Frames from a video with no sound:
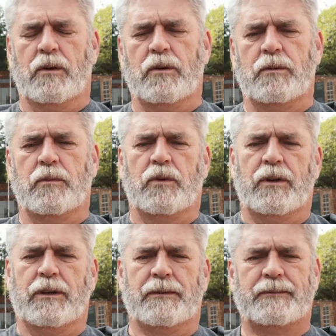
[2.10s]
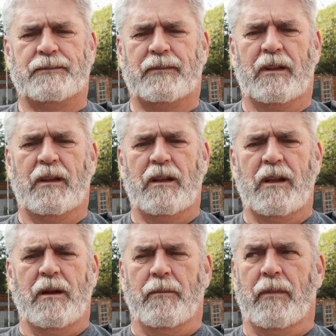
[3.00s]
Good morning.
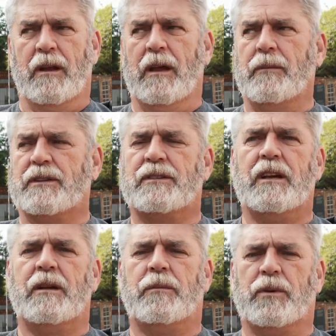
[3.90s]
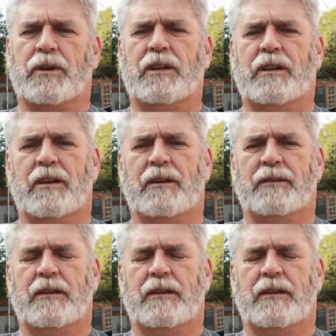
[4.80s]
My name is Stan Portgitter.